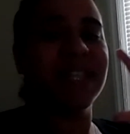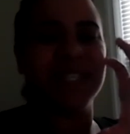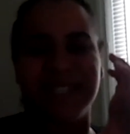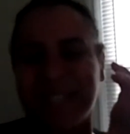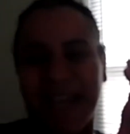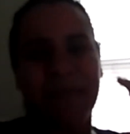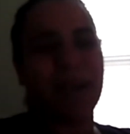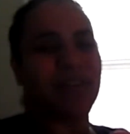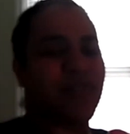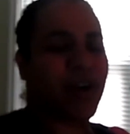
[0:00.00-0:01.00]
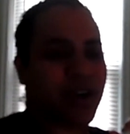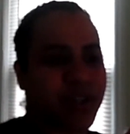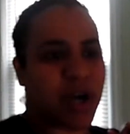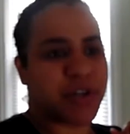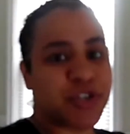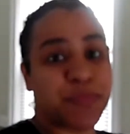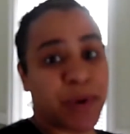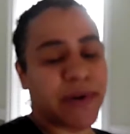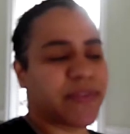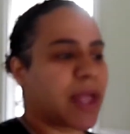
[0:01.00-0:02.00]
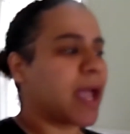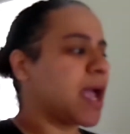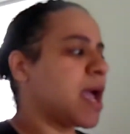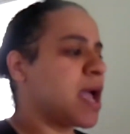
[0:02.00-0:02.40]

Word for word: the C D I made for her daughter's birthday,